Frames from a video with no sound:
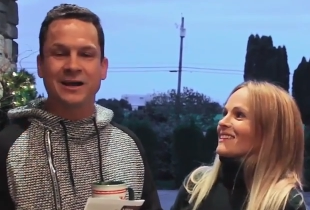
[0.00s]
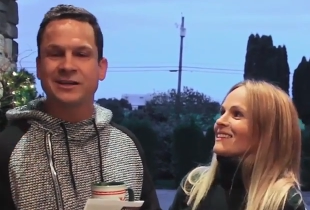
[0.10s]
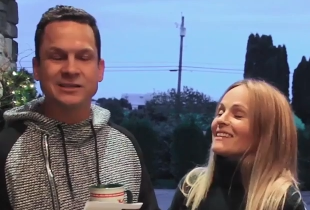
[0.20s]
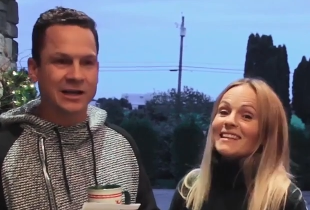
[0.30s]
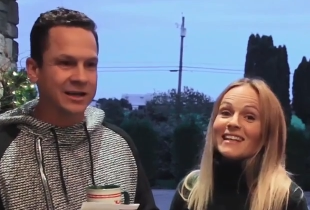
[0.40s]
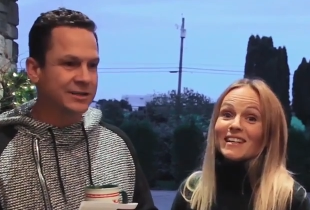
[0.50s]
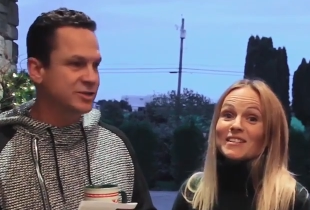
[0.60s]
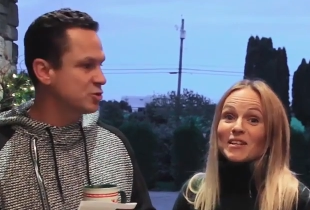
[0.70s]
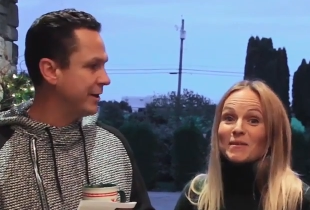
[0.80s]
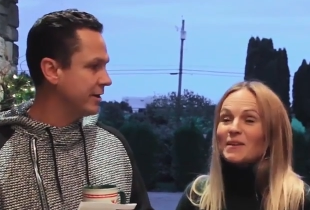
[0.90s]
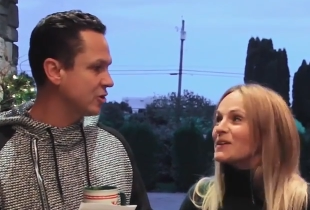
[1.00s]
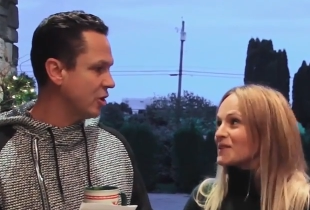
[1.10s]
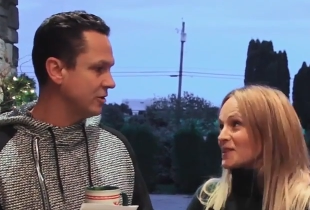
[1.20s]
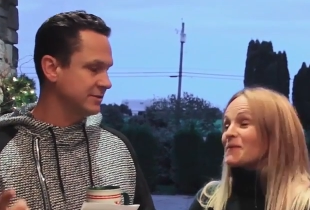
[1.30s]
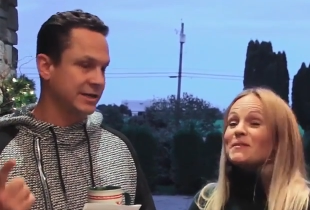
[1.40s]
Speaker 1: ugly, yes. ugly sweater
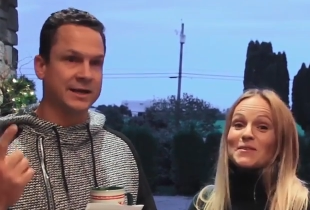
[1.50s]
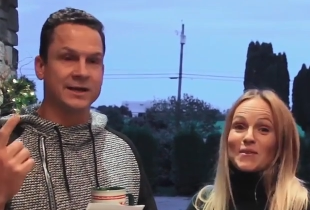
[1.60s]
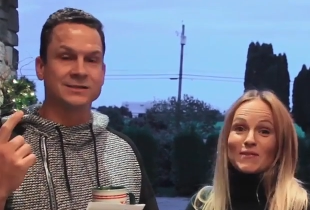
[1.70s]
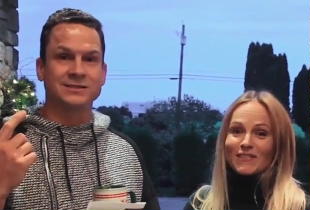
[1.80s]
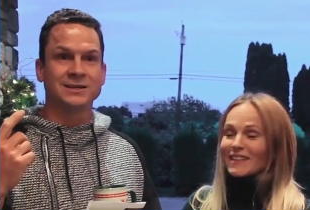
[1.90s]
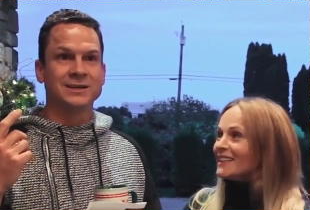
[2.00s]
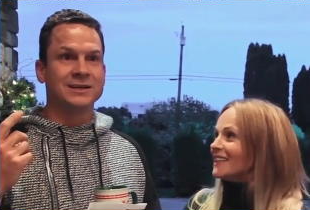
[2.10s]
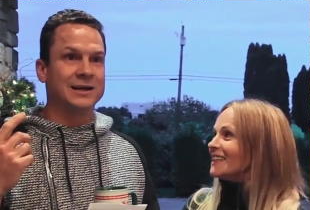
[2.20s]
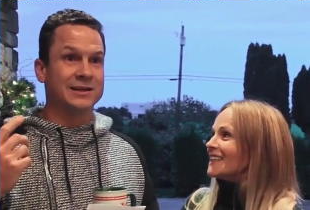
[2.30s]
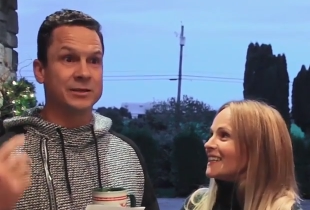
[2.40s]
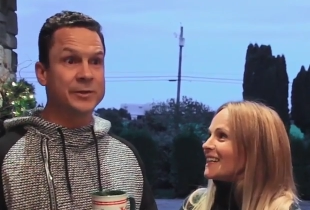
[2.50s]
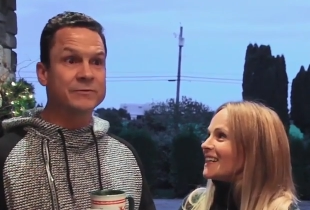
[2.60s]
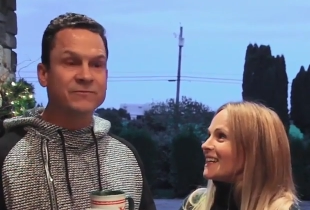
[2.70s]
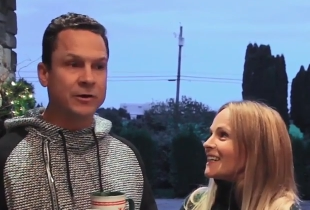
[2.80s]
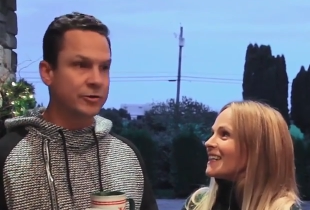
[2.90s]
contest. So uh, there'll be
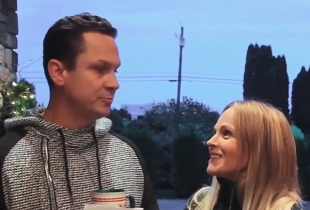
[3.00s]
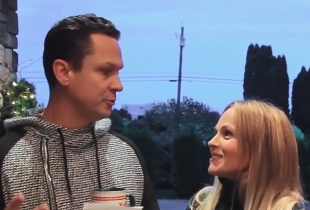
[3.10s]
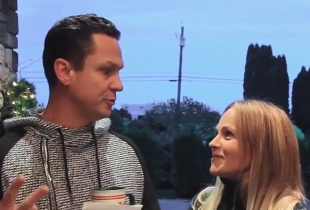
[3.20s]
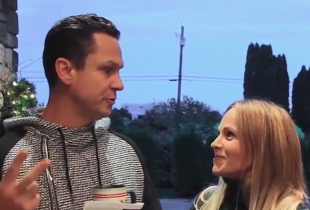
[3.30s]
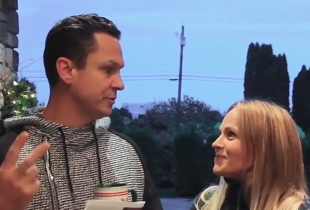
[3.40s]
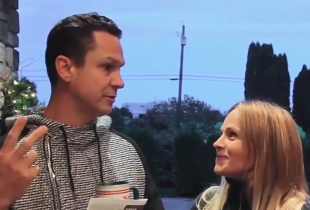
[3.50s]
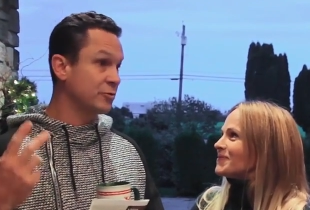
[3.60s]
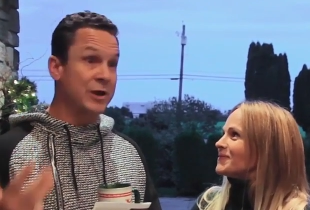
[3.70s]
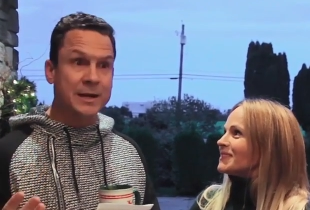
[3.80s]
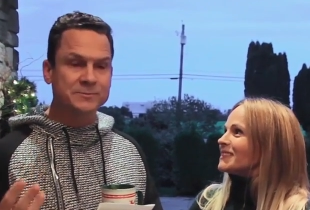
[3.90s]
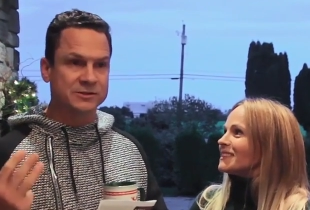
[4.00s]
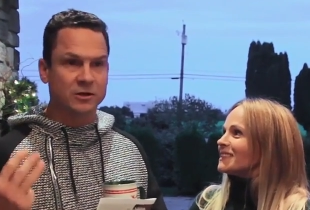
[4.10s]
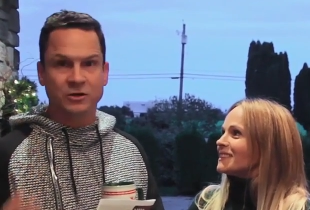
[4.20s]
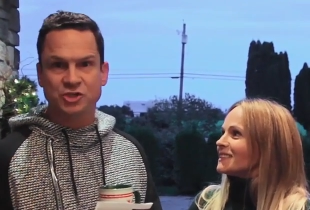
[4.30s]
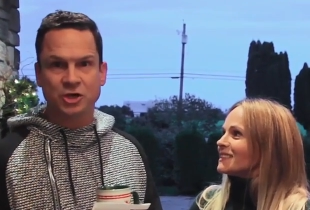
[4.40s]
photo booth, crepes,
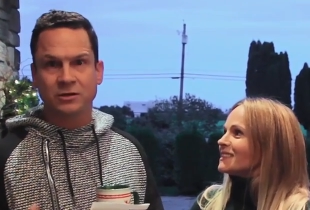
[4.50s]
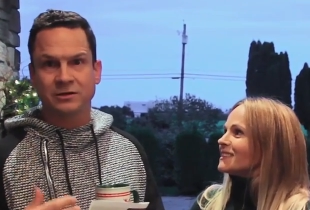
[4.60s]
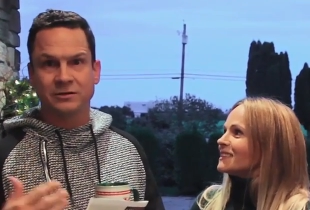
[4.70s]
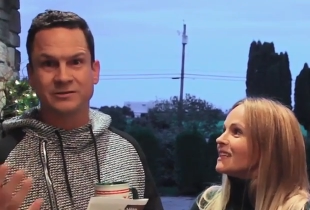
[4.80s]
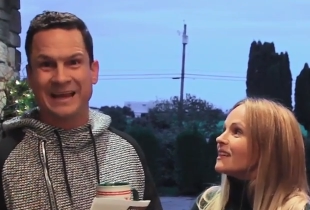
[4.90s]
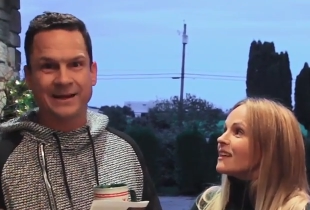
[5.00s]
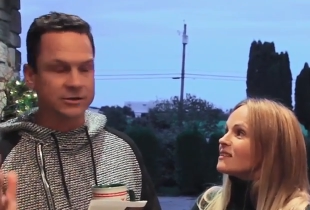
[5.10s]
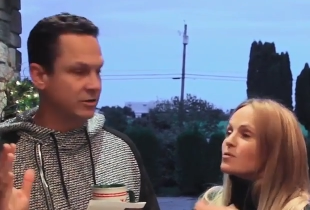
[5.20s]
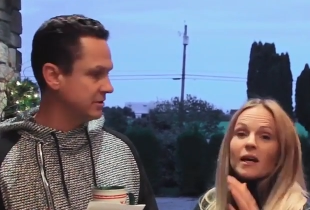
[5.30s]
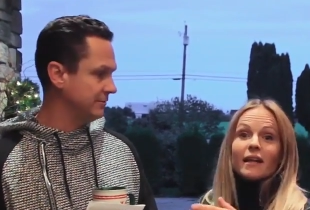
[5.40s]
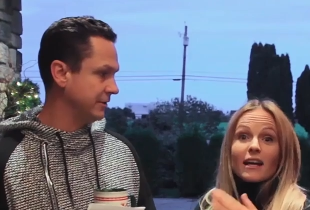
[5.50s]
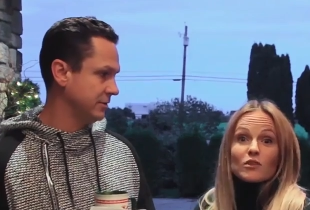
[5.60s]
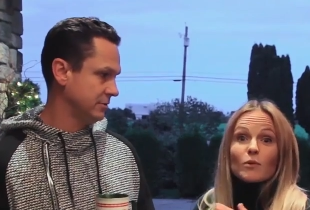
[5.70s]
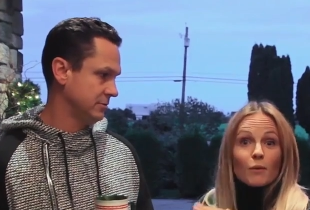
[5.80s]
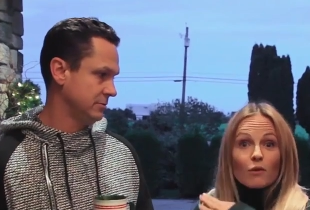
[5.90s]
hot chocolate, yeah, eggnog. That's and
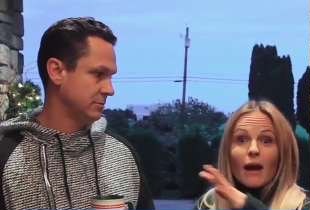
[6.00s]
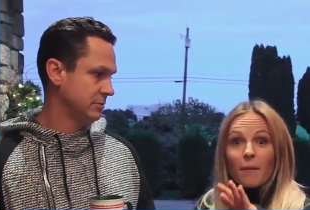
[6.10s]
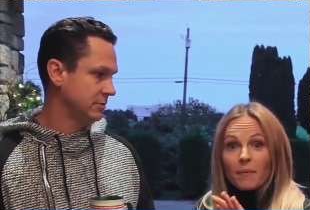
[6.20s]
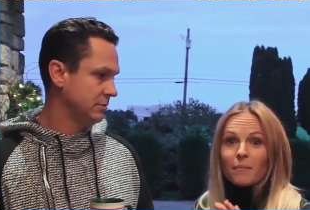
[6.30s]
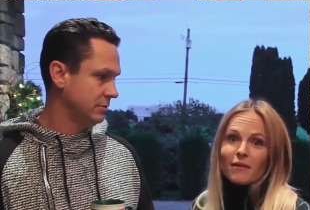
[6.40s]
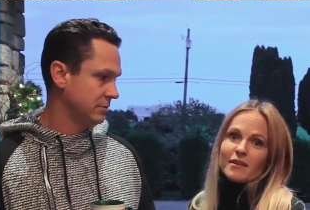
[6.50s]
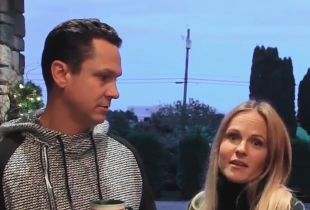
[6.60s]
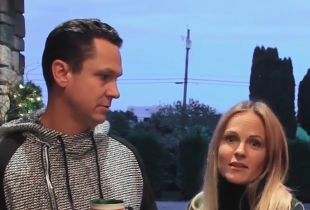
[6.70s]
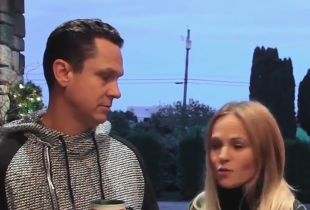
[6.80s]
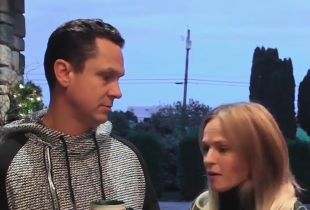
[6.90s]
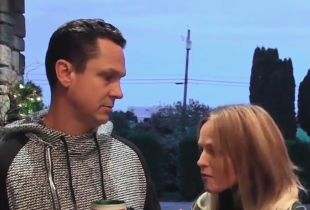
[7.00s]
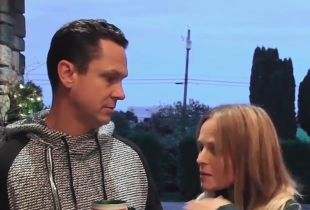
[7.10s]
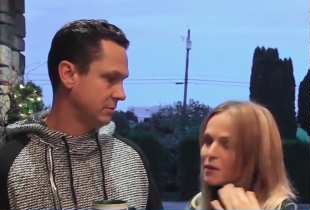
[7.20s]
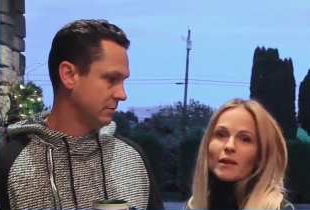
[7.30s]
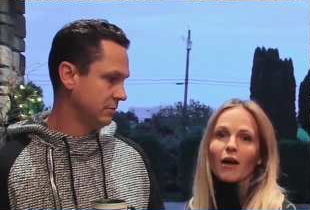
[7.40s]
that's
Speaker 2: where we'll wrap up everything. So
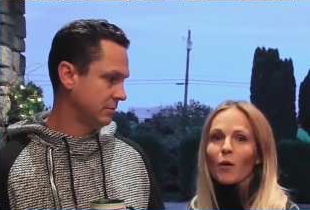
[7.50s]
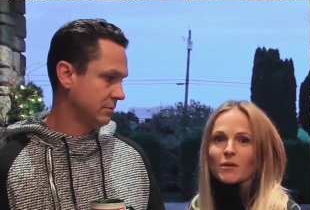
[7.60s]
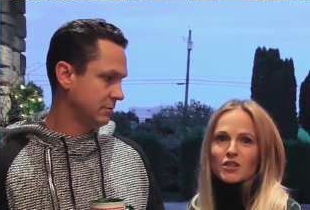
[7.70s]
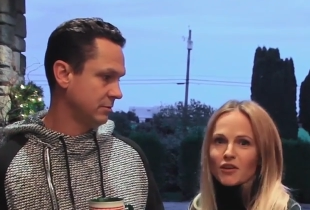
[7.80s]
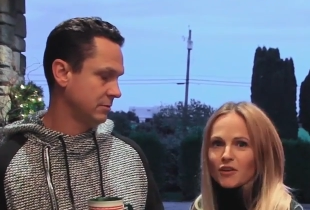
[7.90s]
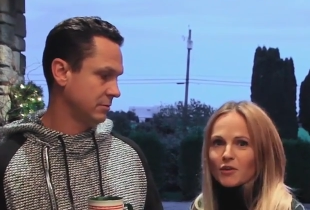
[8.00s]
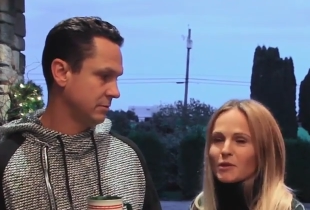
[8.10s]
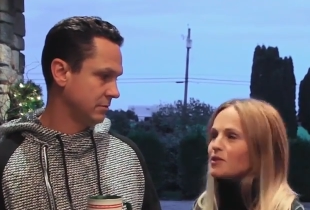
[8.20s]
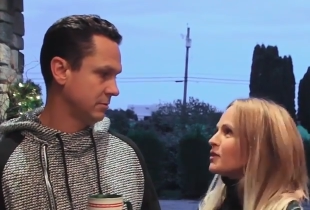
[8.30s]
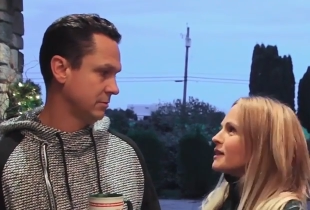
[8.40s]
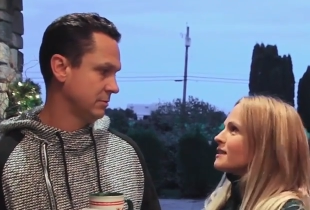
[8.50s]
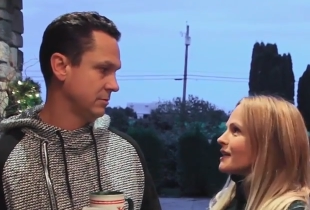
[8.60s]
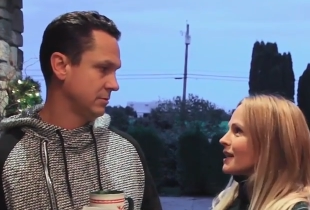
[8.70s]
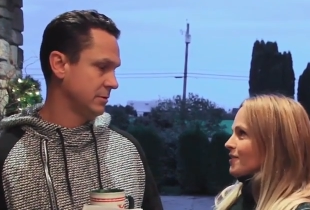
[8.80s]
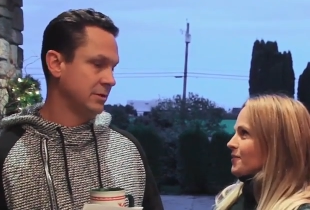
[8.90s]
everybody will help each other and we'll do it
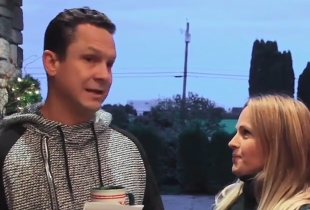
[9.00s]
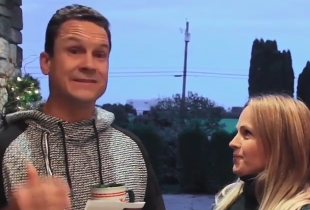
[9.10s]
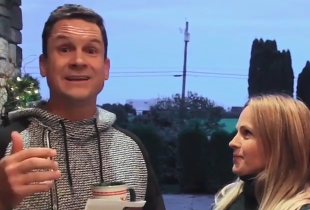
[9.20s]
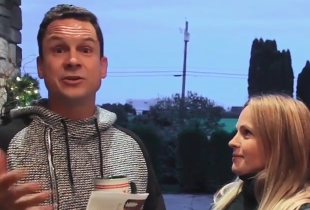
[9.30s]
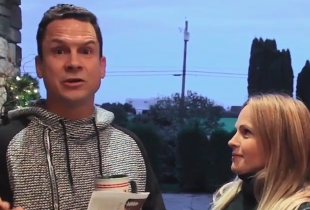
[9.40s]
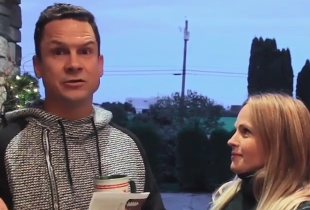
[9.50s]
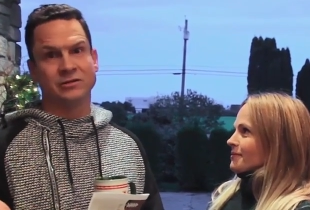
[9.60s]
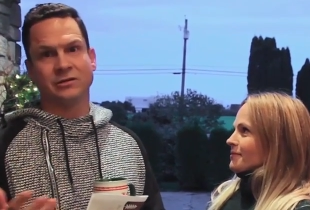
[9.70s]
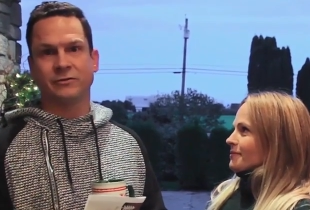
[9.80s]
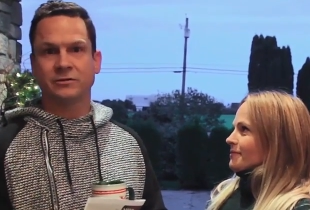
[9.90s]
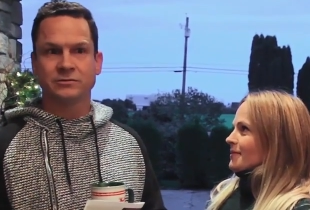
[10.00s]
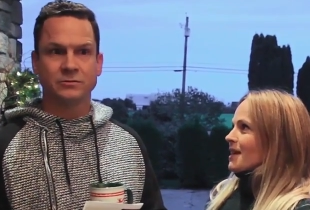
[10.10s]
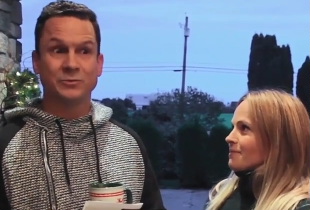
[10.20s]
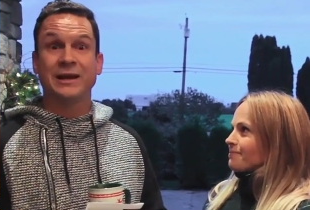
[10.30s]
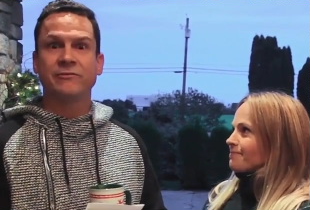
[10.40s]
together.
Speaker 1: And then you go and deliver it.
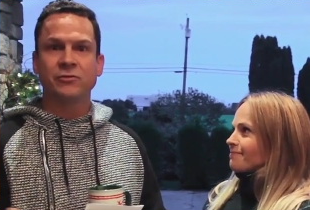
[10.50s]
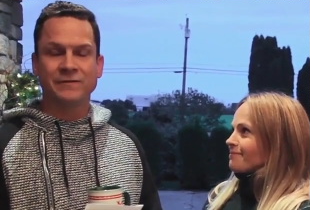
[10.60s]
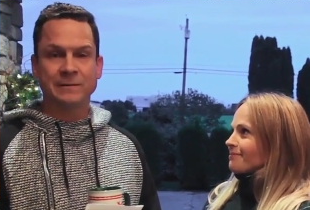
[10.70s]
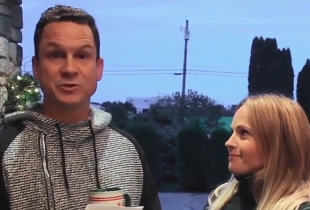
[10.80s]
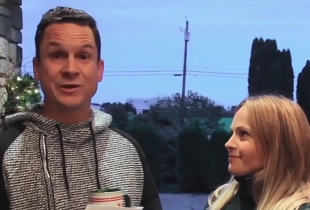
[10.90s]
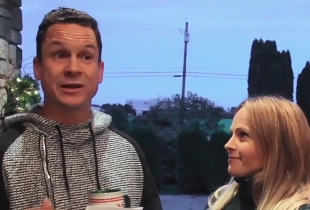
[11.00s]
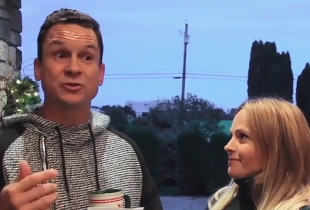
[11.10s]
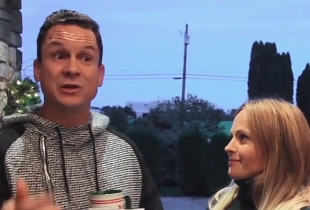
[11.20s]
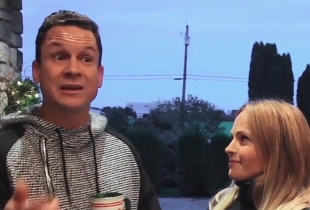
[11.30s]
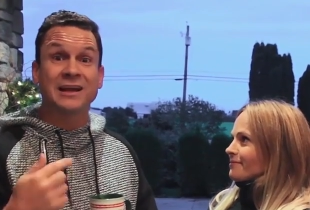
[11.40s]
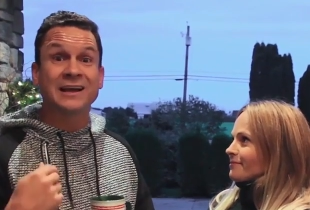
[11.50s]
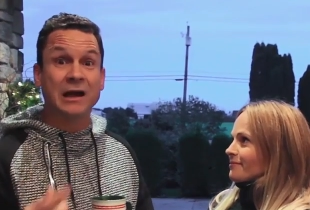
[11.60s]
Yeah. Whenever your family's ready. Do Like